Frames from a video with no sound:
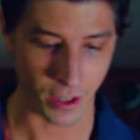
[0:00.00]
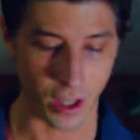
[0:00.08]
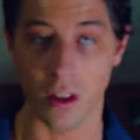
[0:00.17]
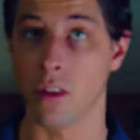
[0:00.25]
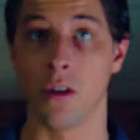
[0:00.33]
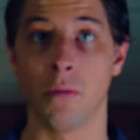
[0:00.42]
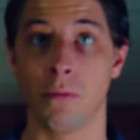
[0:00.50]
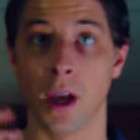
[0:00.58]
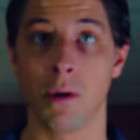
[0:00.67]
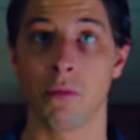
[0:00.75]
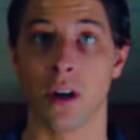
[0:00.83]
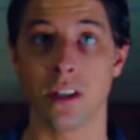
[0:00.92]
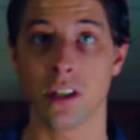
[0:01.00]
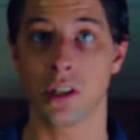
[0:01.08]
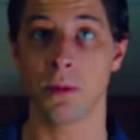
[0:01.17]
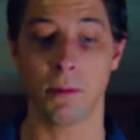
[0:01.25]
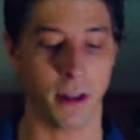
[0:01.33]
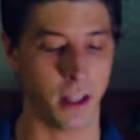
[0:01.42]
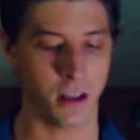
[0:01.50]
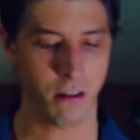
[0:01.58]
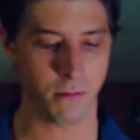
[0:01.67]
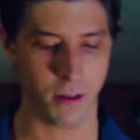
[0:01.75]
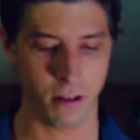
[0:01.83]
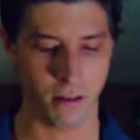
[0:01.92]
The paid project should be by the end of
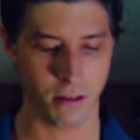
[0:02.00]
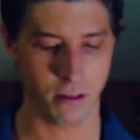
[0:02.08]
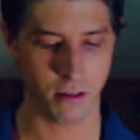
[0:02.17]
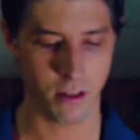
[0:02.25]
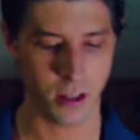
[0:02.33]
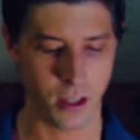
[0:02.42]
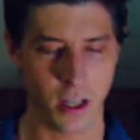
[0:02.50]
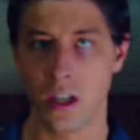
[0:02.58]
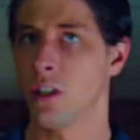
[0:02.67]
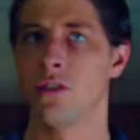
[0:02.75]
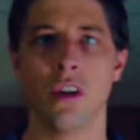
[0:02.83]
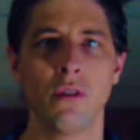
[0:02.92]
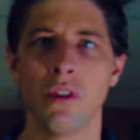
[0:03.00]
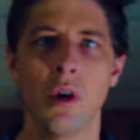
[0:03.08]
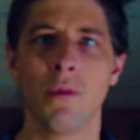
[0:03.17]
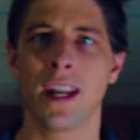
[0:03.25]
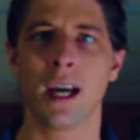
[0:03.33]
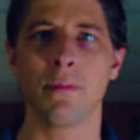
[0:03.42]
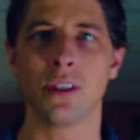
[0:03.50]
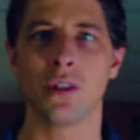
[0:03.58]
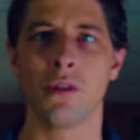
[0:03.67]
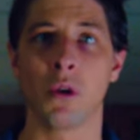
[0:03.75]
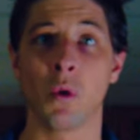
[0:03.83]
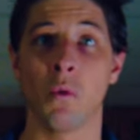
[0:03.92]
the month. Don't know what happened
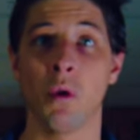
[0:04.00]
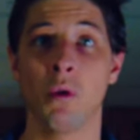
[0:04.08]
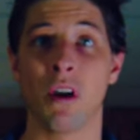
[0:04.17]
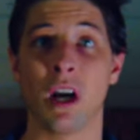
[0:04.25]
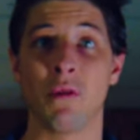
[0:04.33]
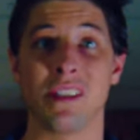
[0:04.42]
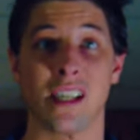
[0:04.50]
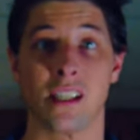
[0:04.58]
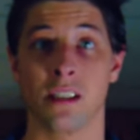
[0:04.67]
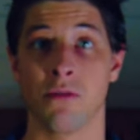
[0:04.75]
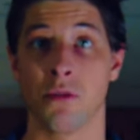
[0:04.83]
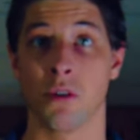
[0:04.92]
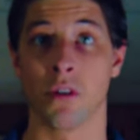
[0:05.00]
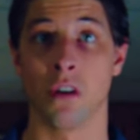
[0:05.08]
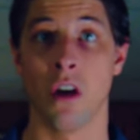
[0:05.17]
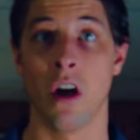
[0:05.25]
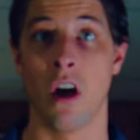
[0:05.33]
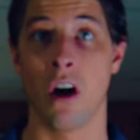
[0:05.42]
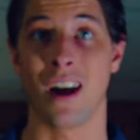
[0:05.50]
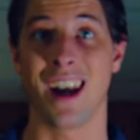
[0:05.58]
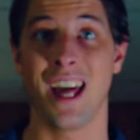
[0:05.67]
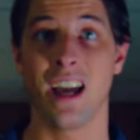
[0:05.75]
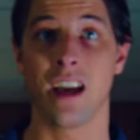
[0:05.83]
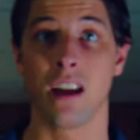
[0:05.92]
to the quote I was asked for
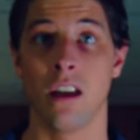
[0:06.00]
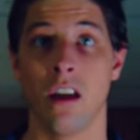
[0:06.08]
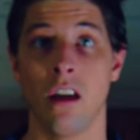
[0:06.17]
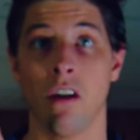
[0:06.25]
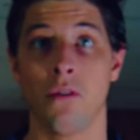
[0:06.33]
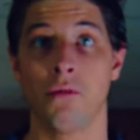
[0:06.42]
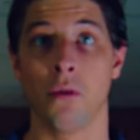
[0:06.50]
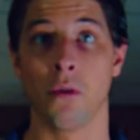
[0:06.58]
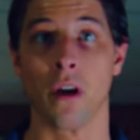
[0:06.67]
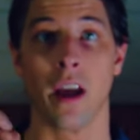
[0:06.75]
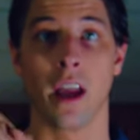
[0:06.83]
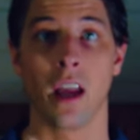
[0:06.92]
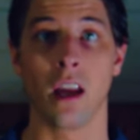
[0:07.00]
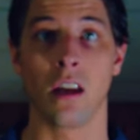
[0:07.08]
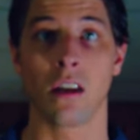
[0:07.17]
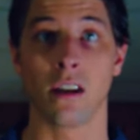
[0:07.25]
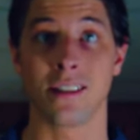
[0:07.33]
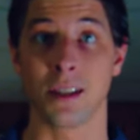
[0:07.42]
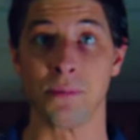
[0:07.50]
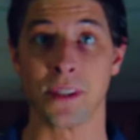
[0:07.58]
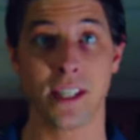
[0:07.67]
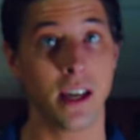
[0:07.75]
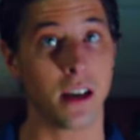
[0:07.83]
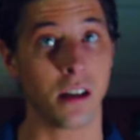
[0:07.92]
online for a custom
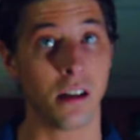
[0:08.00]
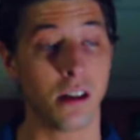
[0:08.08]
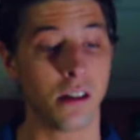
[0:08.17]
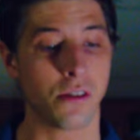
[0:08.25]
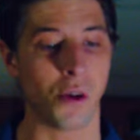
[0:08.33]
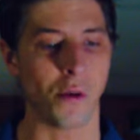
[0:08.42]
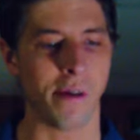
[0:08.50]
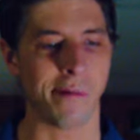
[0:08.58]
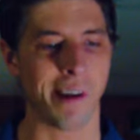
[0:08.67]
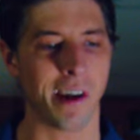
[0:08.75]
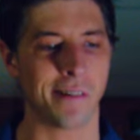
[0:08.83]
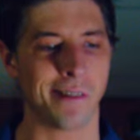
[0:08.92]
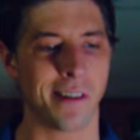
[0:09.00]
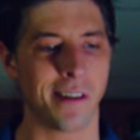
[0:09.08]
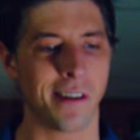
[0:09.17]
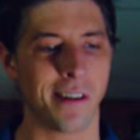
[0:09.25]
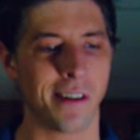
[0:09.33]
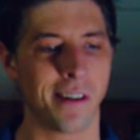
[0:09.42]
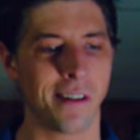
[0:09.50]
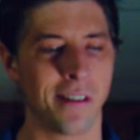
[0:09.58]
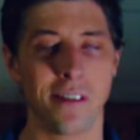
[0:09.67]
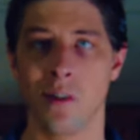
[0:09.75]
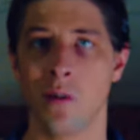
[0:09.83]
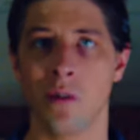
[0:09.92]
sign, so I might have to
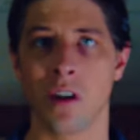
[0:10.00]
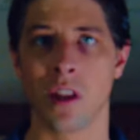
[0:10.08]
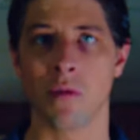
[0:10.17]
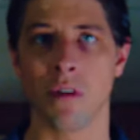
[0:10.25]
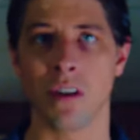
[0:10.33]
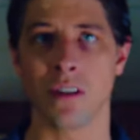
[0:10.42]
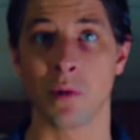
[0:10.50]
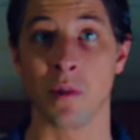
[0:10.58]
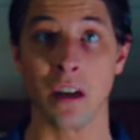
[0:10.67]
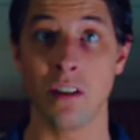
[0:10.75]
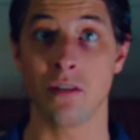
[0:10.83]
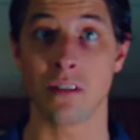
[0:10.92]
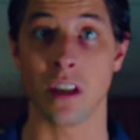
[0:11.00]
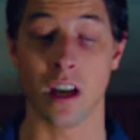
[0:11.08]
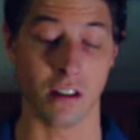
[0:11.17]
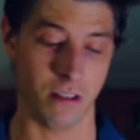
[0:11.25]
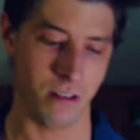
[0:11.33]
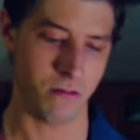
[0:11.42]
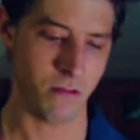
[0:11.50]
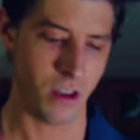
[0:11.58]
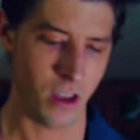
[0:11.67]
do another one somewhere else. I don't know.